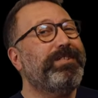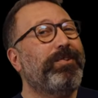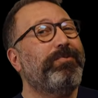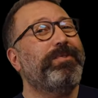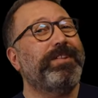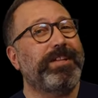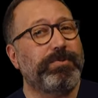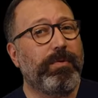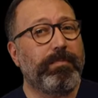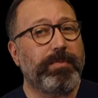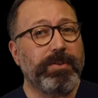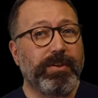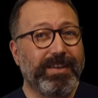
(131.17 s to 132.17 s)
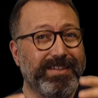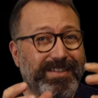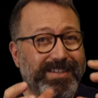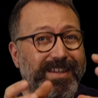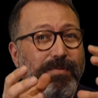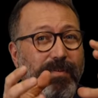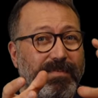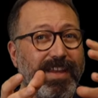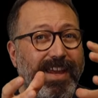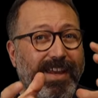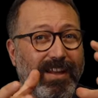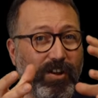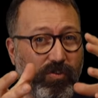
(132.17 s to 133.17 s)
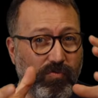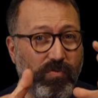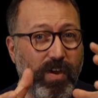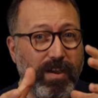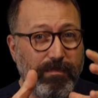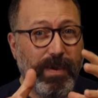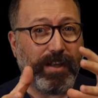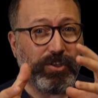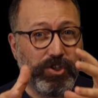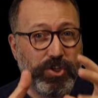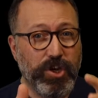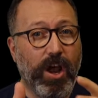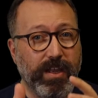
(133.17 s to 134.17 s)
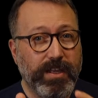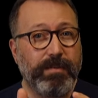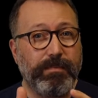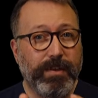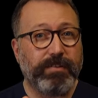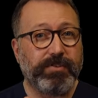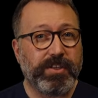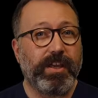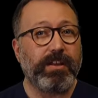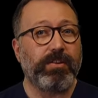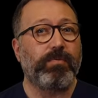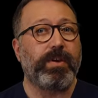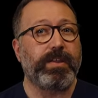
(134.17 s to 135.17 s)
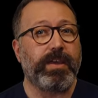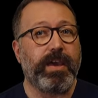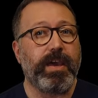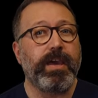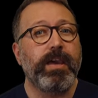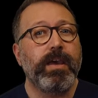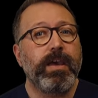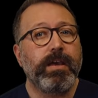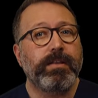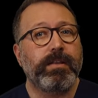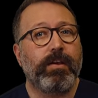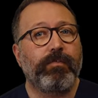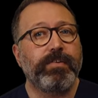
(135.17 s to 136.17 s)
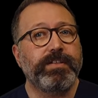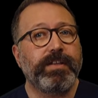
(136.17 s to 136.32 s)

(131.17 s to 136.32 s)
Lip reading: we don't in this one. But you can see we've taken a great big chunky bit of skin away there. Now, if we